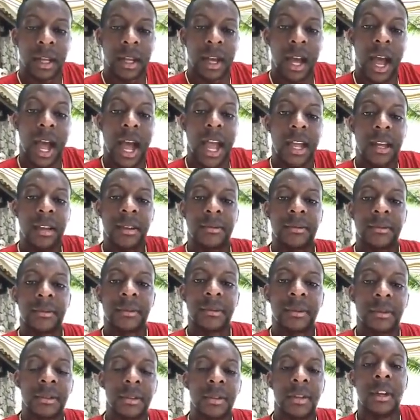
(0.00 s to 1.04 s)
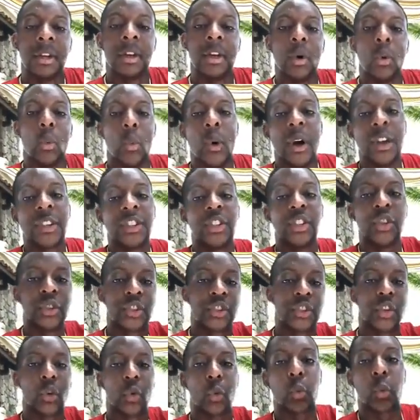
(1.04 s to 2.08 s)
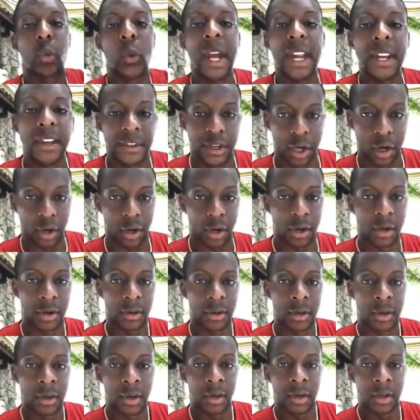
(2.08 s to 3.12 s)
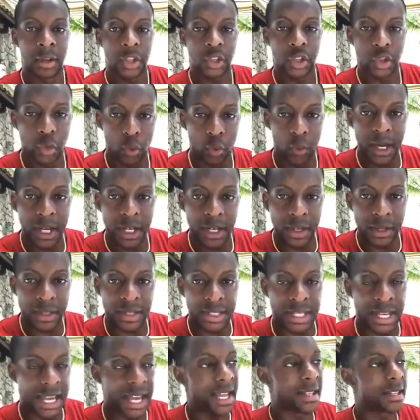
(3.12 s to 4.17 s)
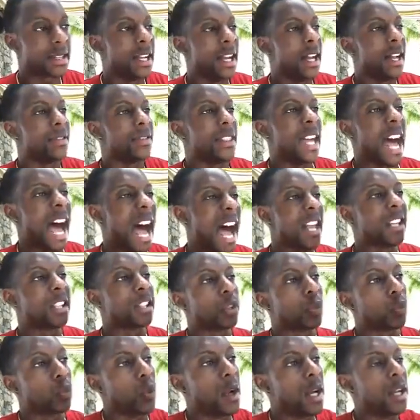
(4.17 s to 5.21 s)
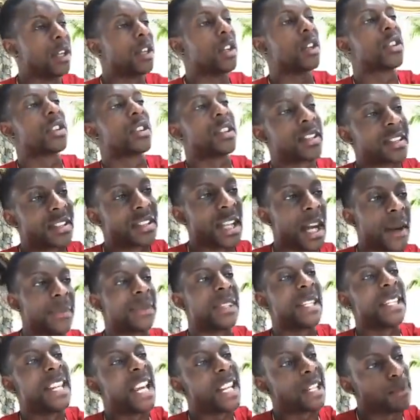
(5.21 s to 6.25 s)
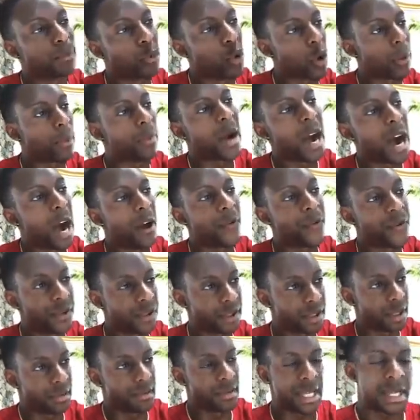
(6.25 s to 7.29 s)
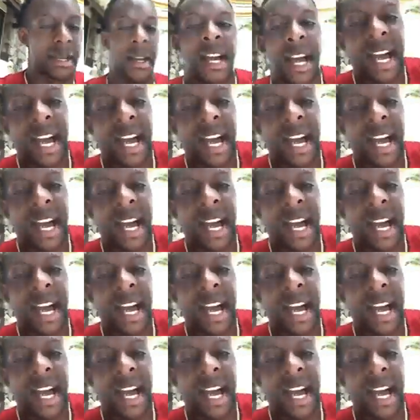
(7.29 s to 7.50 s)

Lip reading: Okay? Once you surrender says that I surrender to something that's more powerful to me.